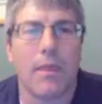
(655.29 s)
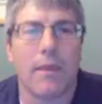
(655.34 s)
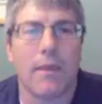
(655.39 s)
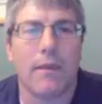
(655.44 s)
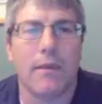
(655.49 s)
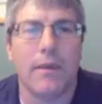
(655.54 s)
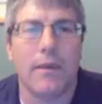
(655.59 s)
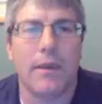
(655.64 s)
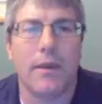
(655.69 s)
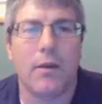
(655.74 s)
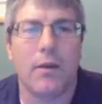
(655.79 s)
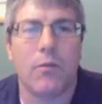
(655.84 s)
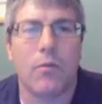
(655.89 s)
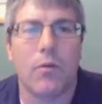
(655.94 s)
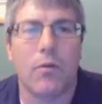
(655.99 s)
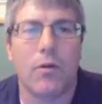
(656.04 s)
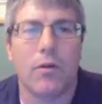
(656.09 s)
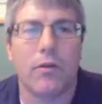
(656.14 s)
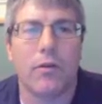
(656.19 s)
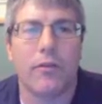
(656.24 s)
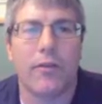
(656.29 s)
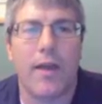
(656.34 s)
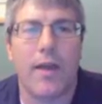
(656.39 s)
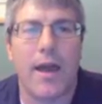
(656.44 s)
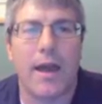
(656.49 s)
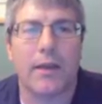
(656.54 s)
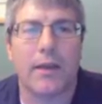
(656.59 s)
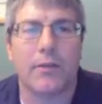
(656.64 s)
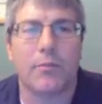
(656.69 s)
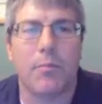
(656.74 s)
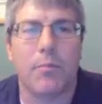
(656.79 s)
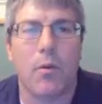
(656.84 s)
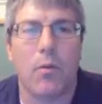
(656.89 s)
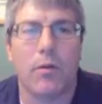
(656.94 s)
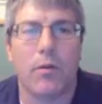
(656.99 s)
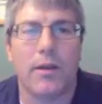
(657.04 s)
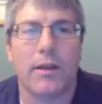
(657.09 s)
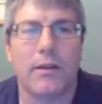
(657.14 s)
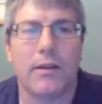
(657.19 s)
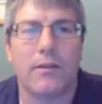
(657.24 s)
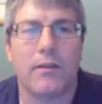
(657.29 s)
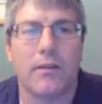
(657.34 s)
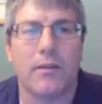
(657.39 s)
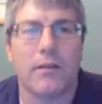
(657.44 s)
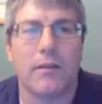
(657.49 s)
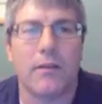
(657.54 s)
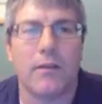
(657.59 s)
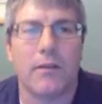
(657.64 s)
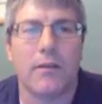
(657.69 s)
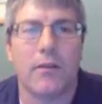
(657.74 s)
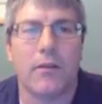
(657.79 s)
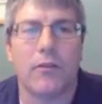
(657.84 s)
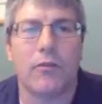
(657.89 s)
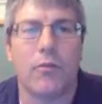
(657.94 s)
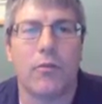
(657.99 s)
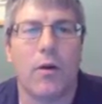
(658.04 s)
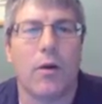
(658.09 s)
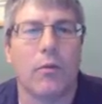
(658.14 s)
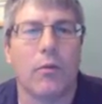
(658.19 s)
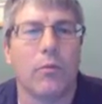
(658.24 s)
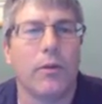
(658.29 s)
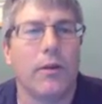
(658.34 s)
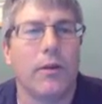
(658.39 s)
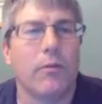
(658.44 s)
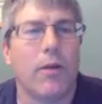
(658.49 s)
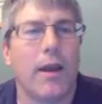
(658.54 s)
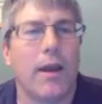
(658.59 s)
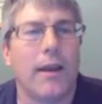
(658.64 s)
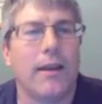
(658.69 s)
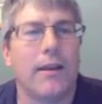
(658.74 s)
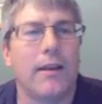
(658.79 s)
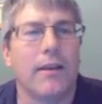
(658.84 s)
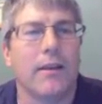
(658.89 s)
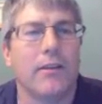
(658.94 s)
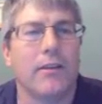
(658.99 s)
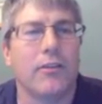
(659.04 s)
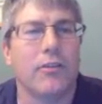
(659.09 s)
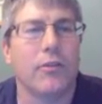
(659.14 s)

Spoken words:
equals exponent. So I'll rewrite it into